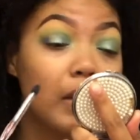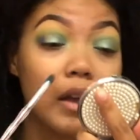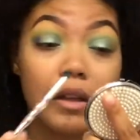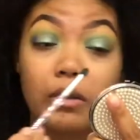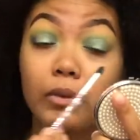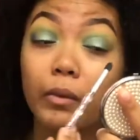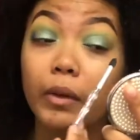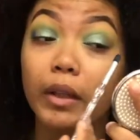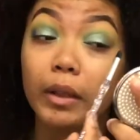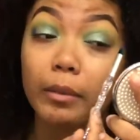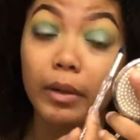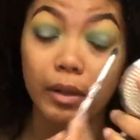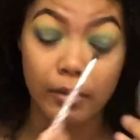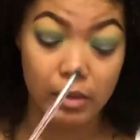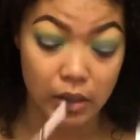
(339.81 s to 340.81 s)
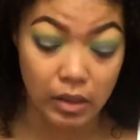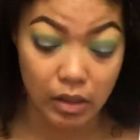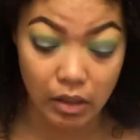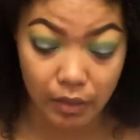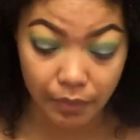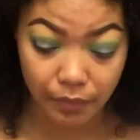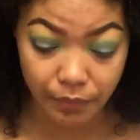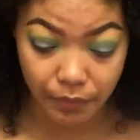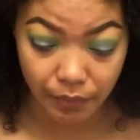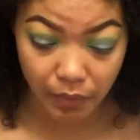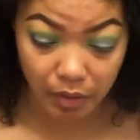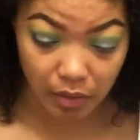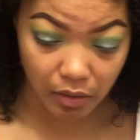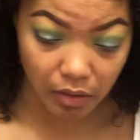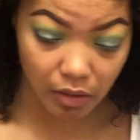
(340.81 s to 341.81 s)
That's really pigmented.
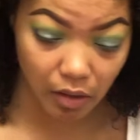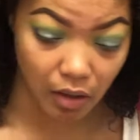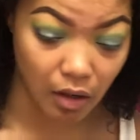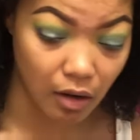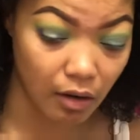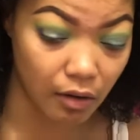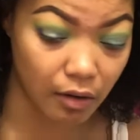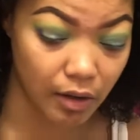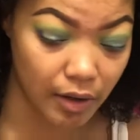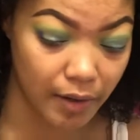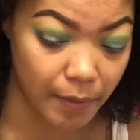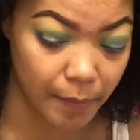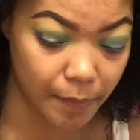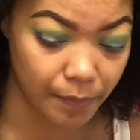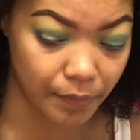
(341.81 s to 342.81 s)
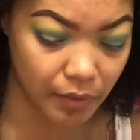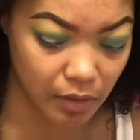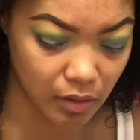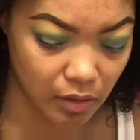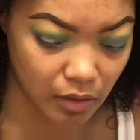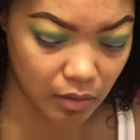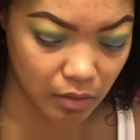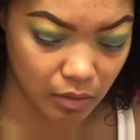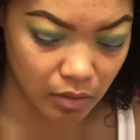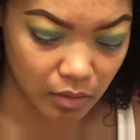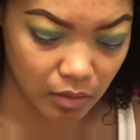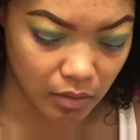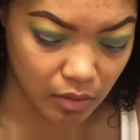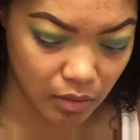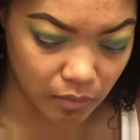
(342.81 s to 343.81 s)
Alright.
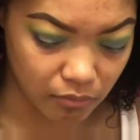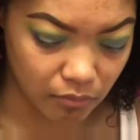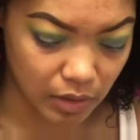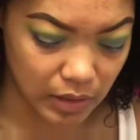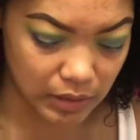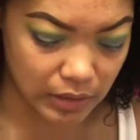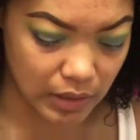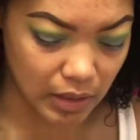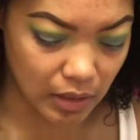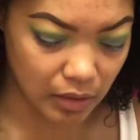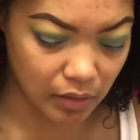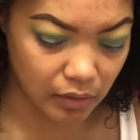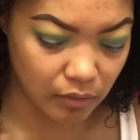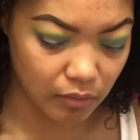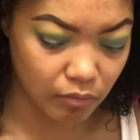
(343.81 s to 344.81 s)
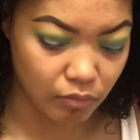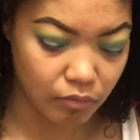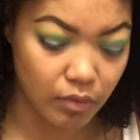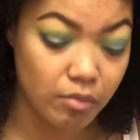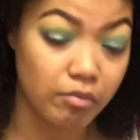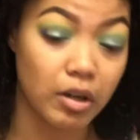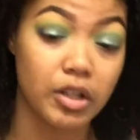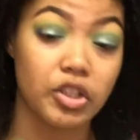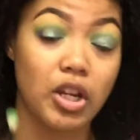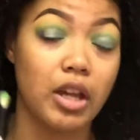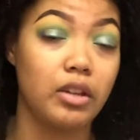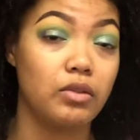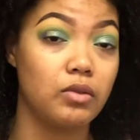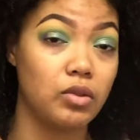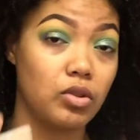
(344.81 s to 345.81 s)
I'm gonna take the brush I
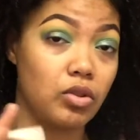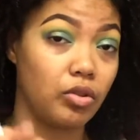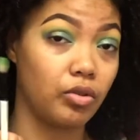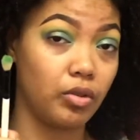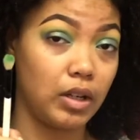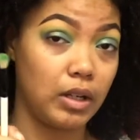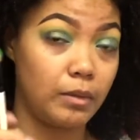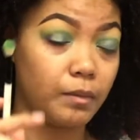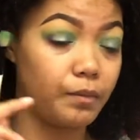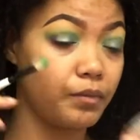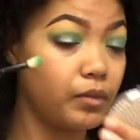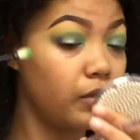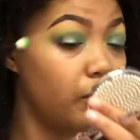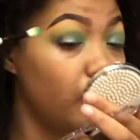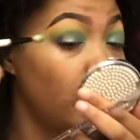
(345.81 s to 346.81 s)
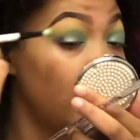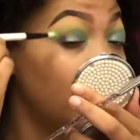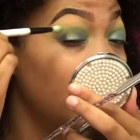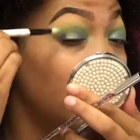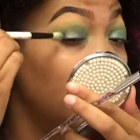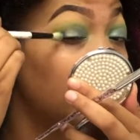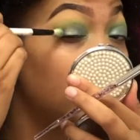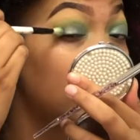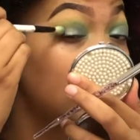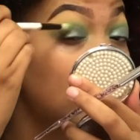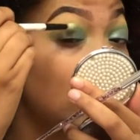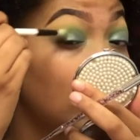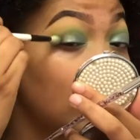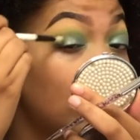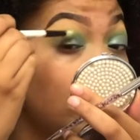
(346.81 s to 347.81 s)
used the green for, and I'm gonna
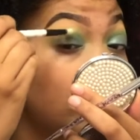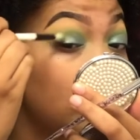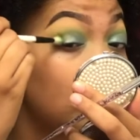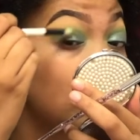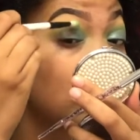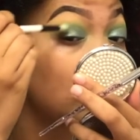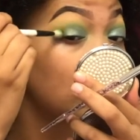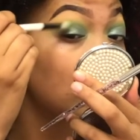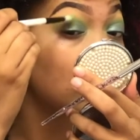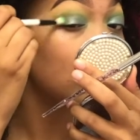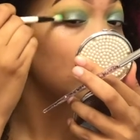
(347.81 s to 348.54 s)
take it, I'm gonna just